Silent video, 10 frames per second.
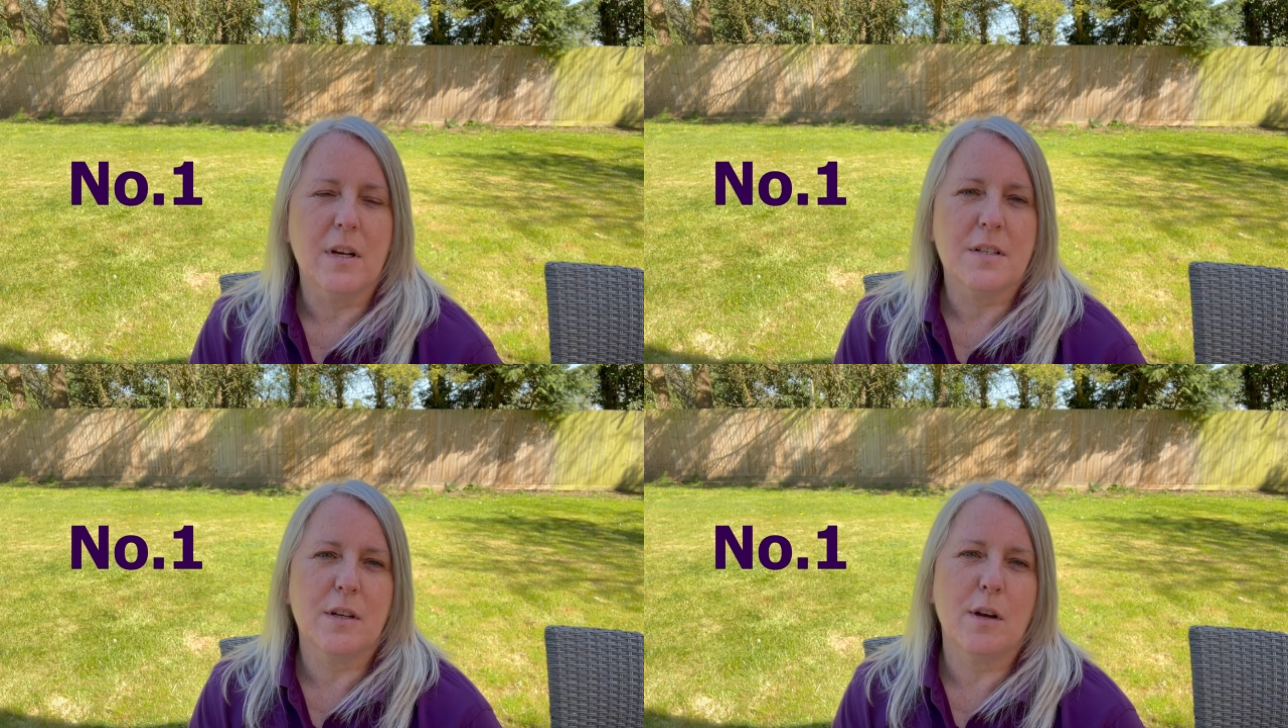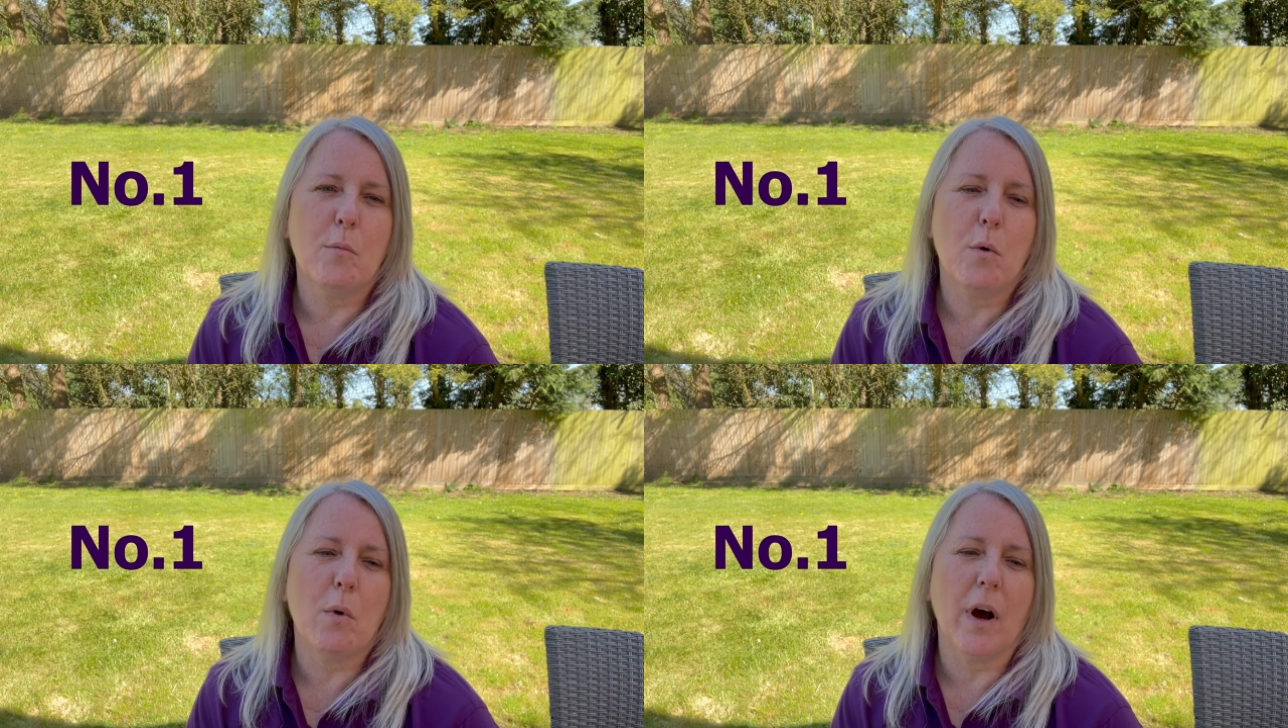So
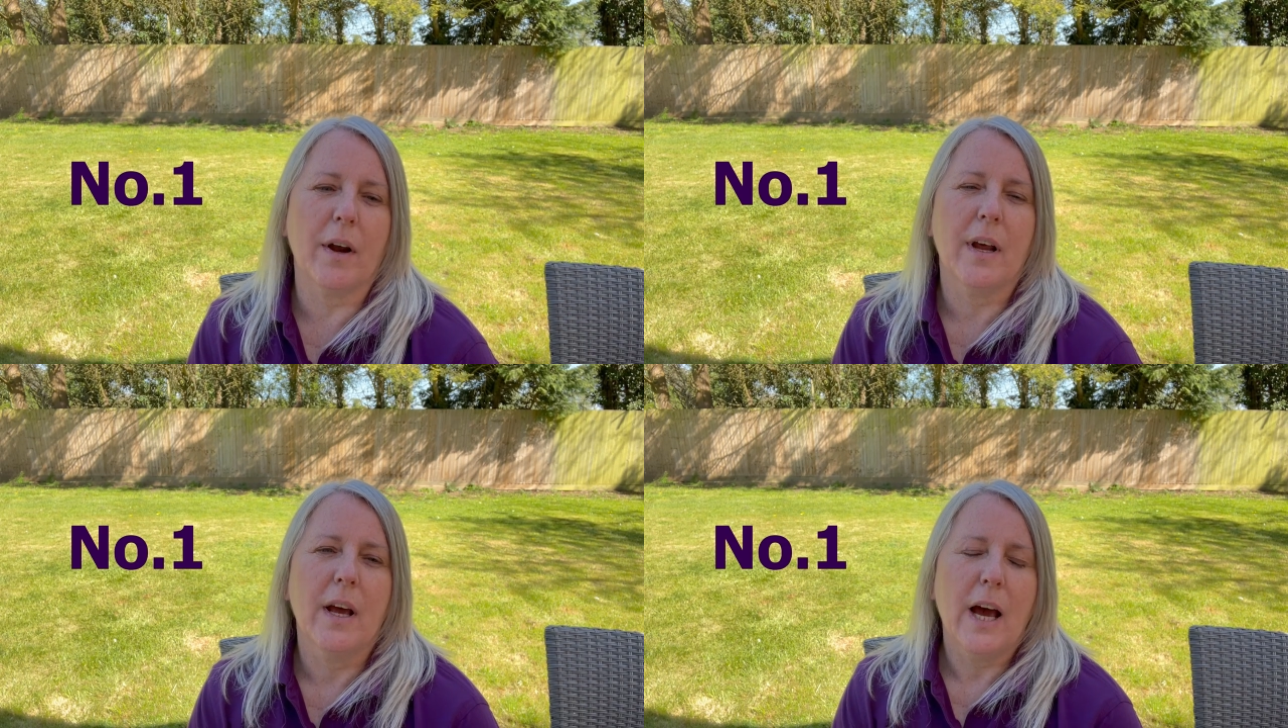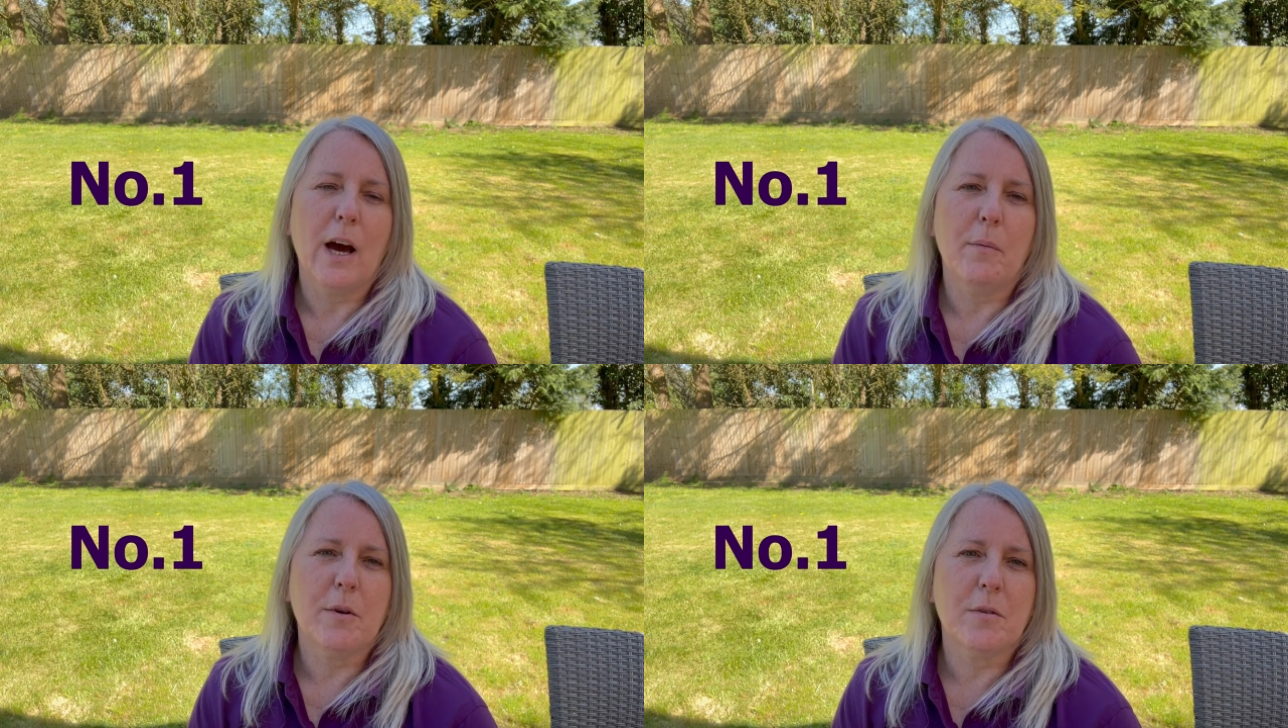number one,
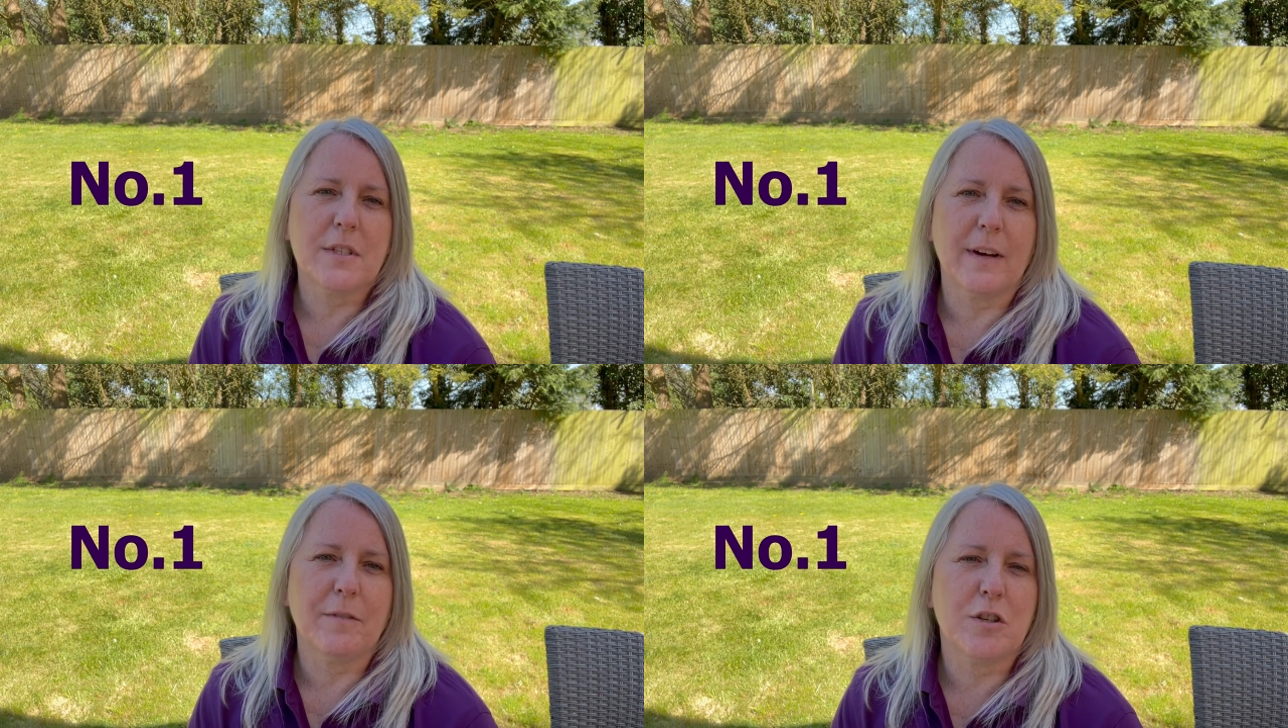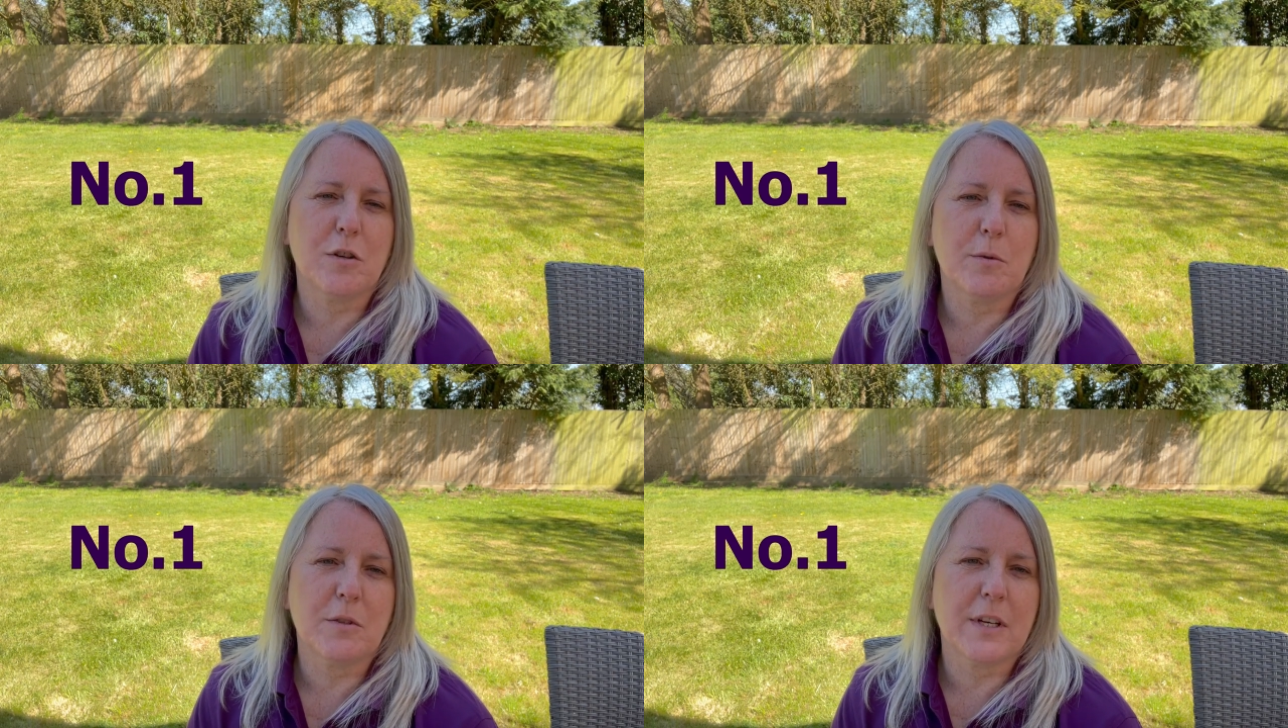help your Staffordshire Bull